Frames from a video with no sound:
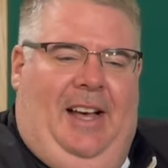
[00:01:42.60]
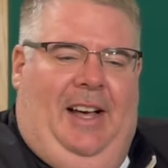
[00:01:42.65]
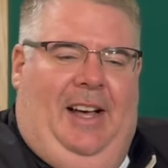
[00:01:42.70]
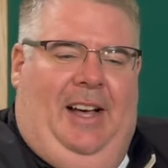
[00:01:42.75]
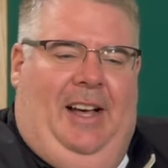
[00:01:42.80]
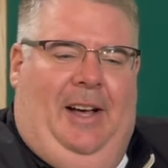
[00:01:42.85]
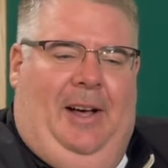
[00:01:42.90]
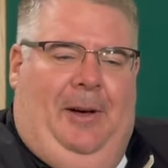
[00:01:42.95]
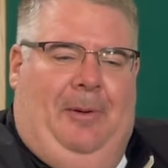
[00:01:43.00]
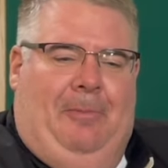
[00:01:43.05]

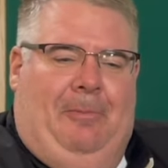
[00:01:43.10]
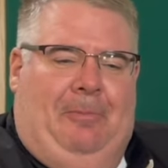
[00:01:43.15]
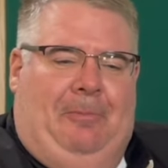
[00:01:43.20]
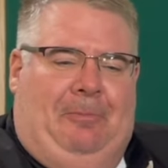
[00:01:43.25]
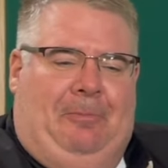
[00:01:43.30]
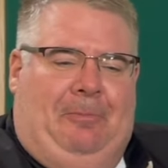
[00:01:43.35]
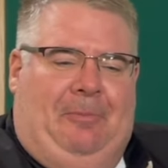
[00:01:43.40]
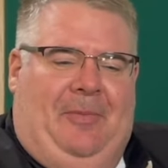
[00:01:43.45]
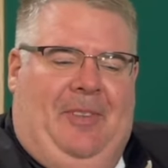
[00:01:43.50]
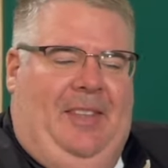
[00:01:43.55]

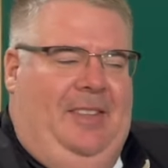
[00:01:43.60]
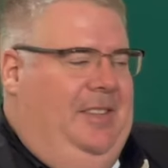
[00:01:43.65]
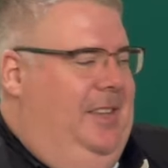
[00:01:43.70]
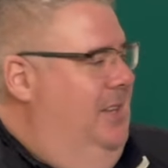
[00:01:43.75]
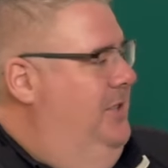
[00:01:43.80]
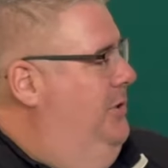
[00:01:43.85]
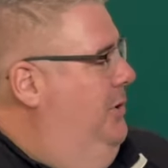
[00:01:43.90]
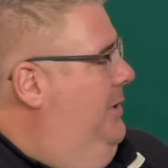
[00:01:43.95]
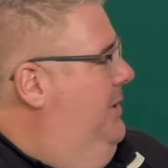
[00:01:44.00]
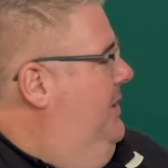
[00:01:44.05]

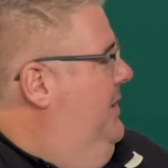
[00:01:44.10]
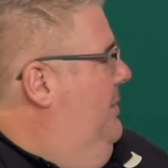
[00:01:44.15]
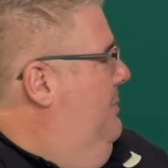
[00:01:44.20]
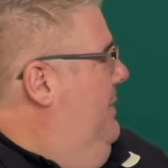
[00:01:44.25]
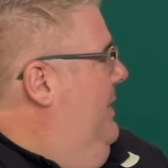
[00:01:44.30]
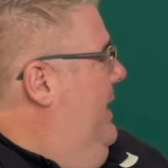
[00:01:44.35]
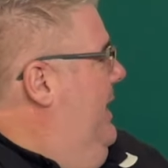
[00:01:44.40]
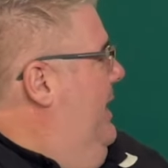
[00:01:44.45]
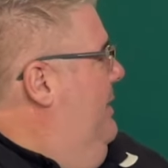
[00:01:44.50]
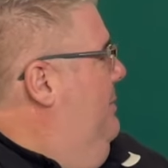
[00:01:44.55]
As you can see
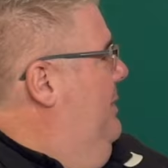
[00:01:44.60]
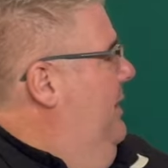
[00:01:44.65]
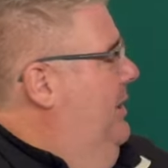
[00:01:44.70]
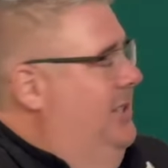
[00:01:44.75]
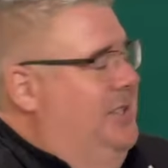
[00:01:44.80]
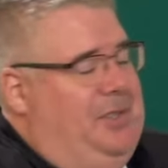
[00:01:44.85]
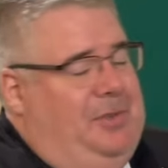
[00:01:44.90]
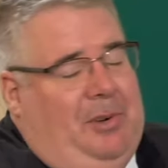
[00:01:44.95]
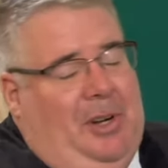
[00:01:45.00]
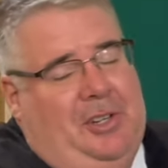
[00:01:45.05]
behind me,
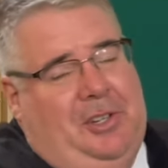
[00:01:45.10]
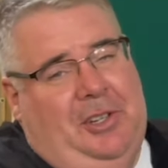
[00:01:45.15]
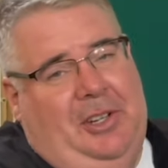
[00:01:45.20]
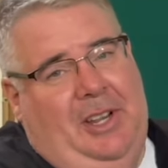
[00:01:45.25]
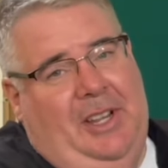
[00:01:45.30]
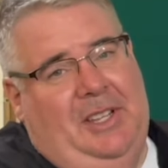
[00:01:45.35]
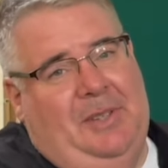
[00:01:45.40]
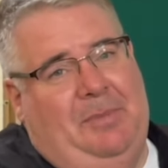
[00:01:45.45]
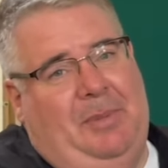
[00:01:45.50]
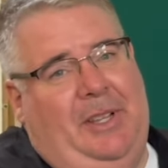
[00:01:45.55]
construction
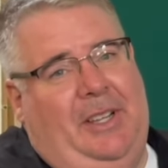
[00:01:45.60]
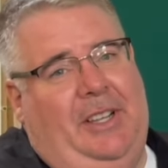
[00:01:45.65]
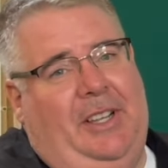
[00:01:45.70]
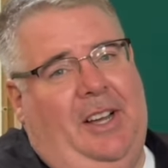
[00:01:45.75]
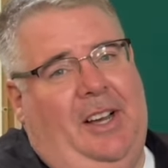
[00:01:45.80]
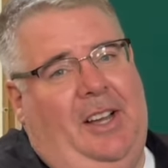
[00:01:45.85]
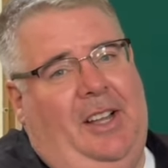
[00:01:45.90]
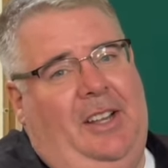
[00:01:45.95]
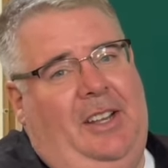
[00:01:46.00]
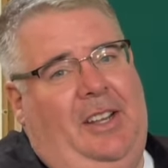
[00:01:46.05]
has
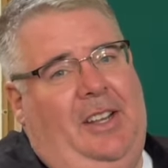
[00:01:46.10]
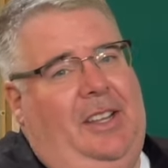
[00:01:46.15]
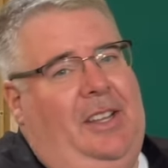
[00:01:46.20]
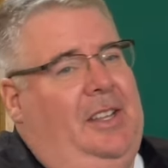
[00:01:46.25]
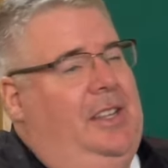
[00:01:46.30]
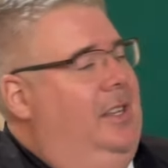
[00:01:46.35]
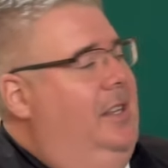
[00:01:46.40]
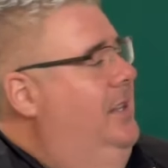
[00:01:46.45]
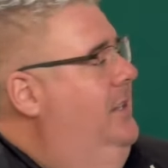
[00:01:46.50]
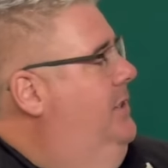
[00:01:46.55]
begun.
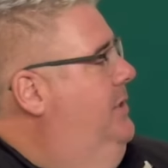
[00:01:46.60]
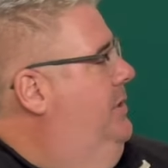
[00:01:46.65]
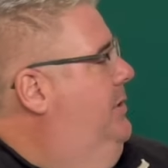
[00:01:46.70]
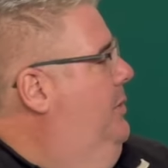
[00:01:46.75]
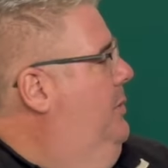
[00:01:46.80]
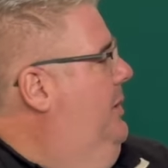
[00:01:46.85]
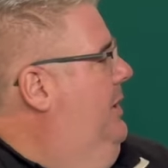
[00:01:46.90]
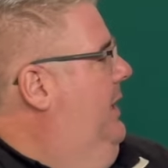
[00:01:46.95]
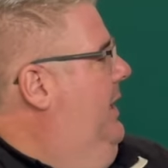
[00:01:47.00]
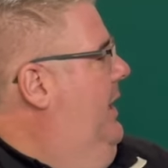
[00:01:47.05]

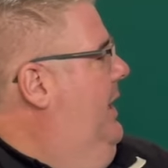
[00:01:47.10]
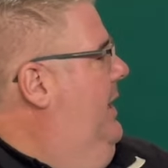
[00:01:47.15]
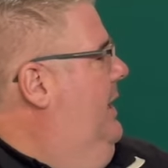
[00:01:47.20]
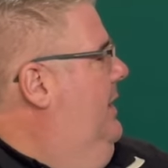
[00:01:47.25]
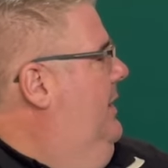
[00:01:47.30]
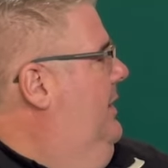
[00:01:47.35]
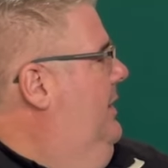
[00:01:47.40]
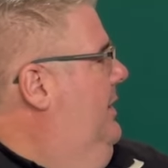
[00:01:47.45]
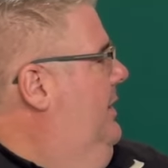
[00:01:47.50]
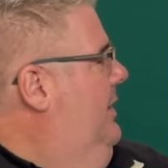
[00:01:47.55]
So
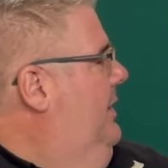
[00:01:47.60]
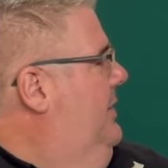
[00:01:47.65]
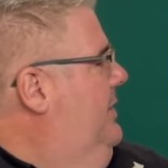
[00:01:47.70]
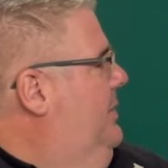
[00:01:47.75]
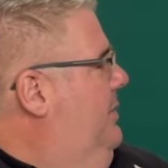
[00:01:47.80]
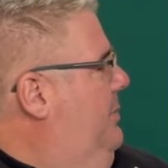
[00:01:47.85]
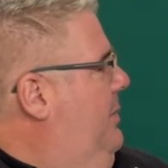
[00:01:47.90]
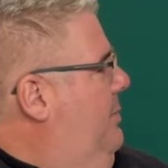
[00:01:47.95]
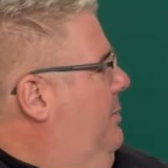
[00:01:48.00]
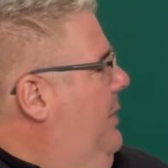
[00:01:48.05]
again, this
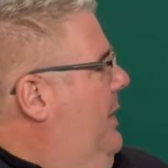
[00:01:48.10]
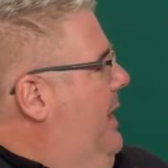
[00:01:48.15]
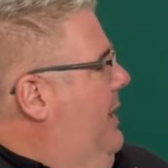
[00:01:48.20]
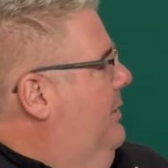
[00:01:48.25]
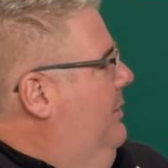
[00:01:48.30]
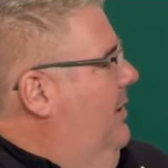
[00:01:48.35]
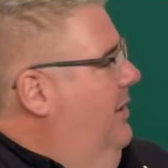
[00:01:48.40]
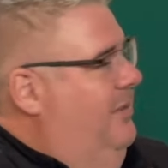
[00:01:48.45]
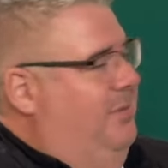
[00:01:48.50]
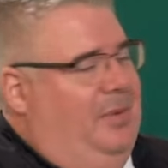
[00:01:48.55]
will be
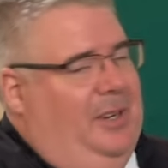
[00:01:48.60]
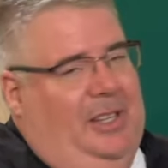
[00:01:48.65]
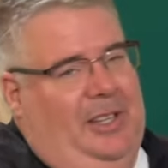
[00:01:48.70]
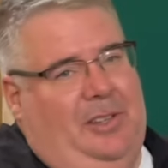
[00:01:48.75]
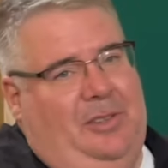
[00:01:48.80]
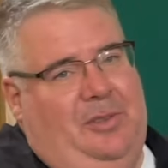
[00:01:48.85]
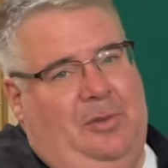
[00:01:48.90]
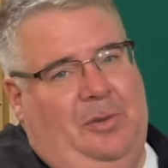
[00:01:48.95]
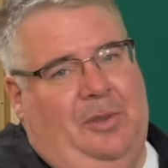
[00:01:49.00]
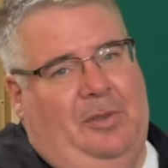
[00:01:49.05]
blocked off
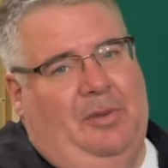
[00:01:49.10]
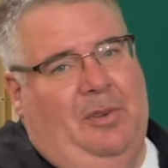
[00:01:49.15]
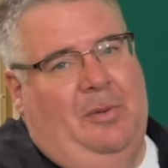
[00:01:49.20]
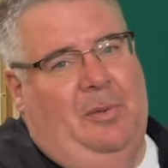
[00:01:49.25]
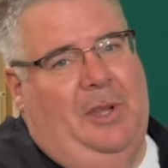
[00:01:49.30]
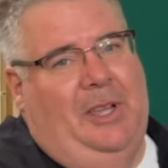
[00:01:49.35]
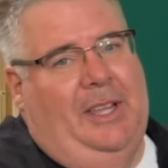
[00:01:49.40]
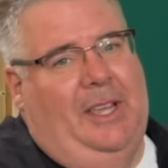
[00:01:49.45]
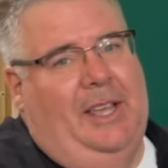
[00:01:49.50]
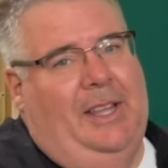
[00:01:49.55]
probably 2 or 3
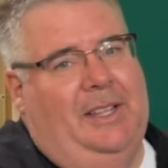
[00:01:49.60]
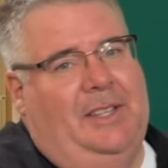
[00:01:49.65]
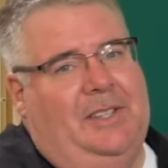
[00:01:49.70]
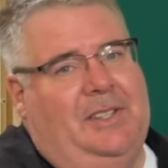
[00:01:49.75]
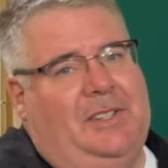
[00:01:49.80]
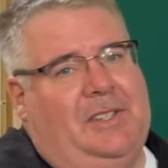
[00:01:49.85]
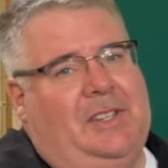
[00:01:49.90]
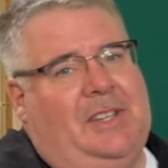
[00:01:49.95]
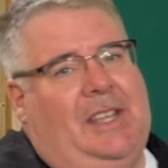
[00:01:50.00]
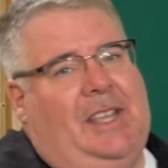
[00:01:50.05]

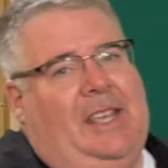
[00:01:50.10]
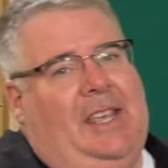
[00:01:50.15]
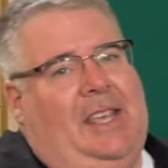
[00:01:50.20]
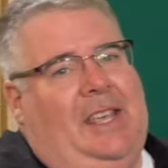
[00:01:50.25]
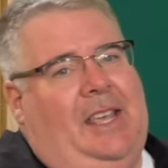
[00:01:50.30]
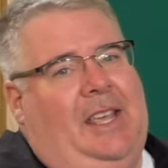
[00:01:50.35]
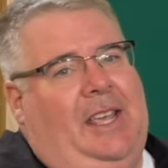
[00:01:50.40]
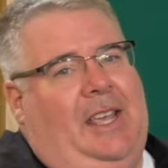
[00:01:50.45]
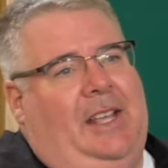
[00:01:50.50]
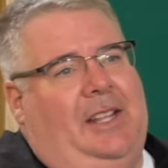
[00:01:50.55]
weekends.
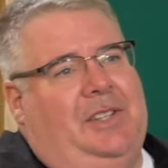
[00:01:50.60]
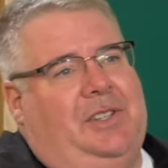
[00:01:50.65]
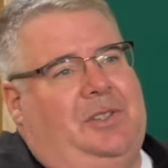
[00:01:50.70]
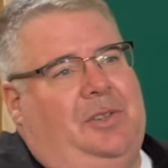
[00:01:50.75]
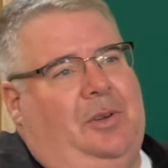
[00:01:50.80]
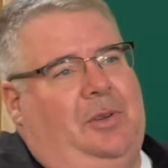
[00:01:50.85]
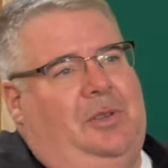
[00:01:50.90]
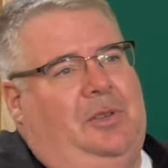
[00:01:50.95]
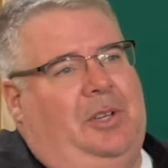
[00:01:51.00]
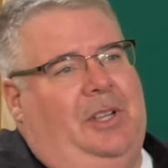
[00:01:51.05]
And
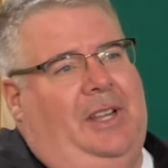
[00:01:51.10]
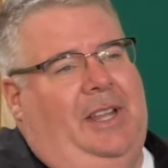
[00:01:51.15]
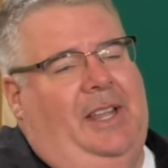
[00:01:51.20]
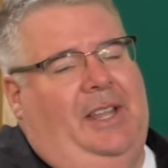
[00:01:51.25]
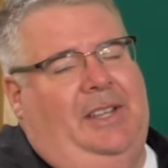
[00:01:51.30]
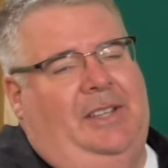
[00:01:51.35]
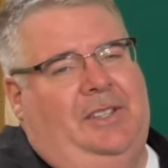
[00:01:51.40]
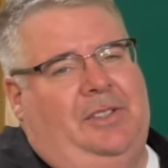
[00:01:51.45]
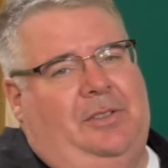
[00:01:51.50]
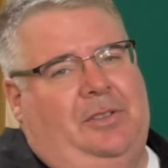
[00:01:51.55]
so you can
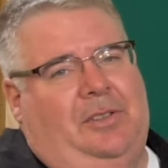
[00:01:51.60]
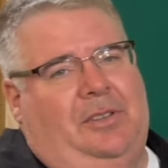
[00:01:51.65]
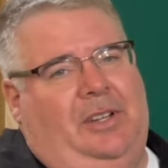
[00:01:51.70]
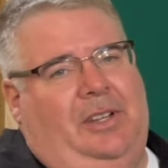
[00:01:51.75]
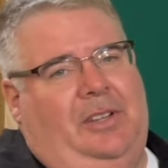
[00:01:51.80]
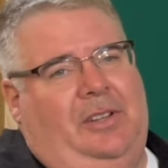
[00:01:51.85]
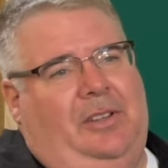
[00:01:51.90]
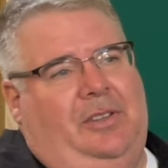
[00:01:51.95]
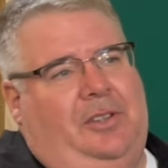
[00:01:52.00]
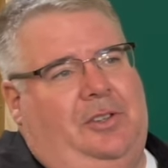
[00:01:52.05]
enter
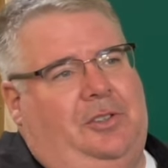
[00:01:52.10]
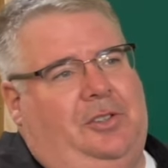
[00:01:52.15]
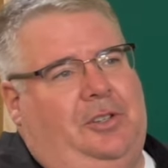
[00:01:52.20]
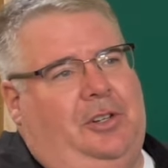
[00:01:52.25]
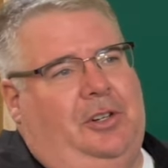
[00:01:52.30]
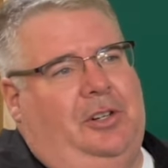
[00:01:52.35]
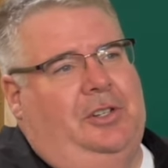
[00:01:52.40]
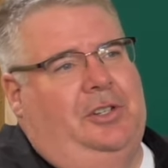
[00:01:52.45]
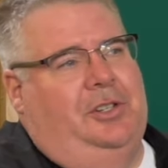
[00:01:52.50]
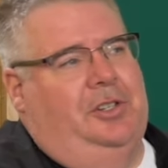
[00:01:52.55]
into the
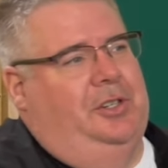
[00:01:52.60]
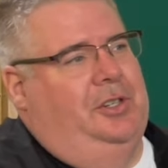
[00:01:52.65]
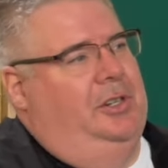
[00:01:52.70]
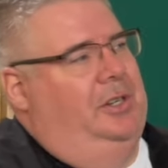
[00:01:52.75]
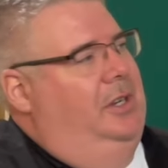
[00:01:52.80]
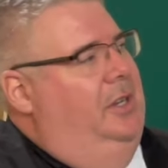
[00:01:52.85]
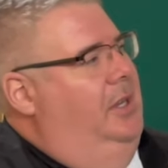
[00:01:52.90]
church